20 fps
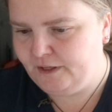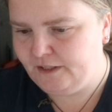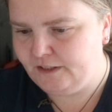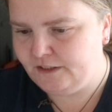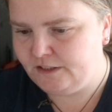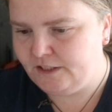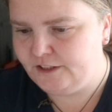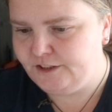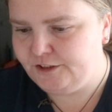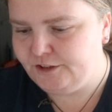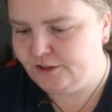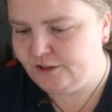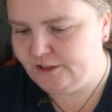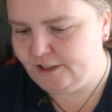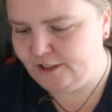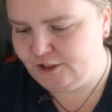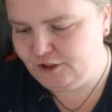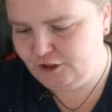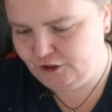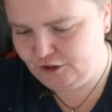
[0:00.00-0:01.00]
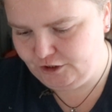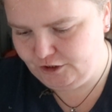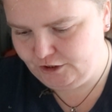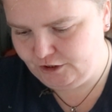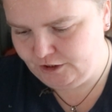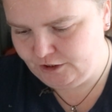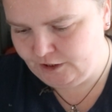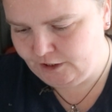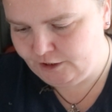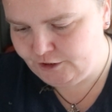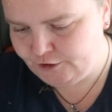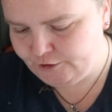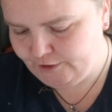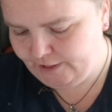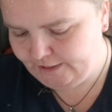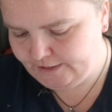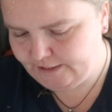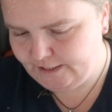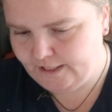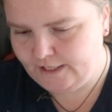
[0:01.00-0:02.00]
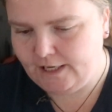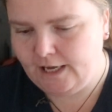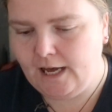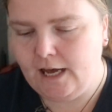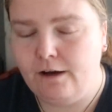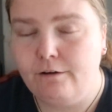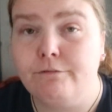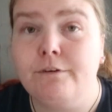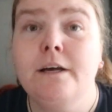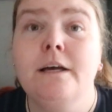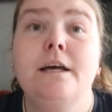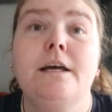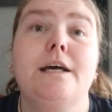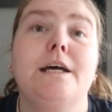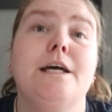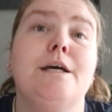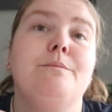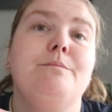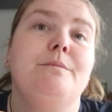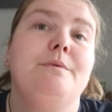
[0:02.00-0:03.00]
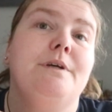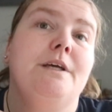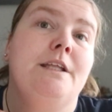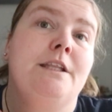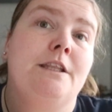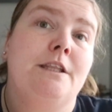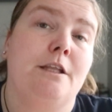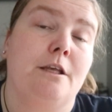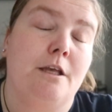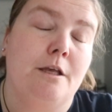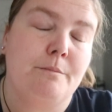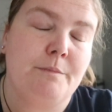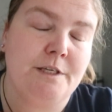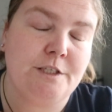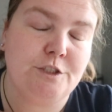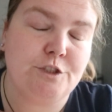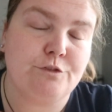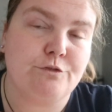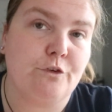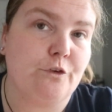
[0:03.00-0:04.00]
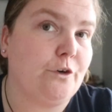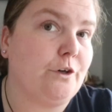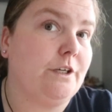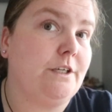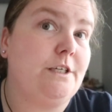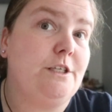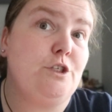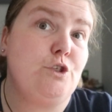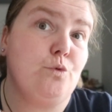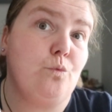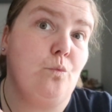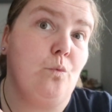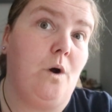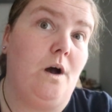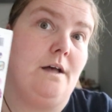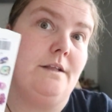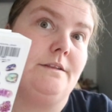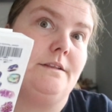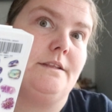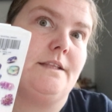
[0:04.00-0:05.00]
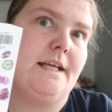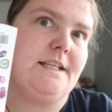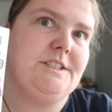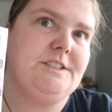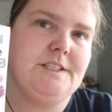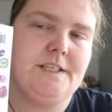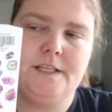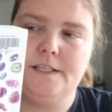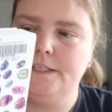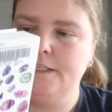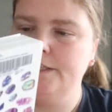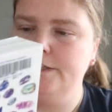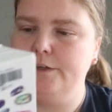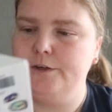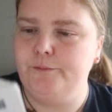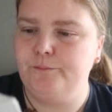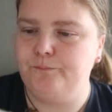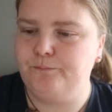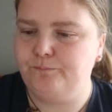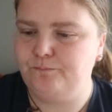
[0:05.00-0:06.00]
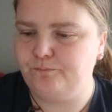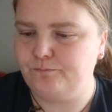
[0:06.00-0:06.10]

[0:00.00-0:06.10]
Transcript: but it does look like she does try to have an, an image for each one that's in here.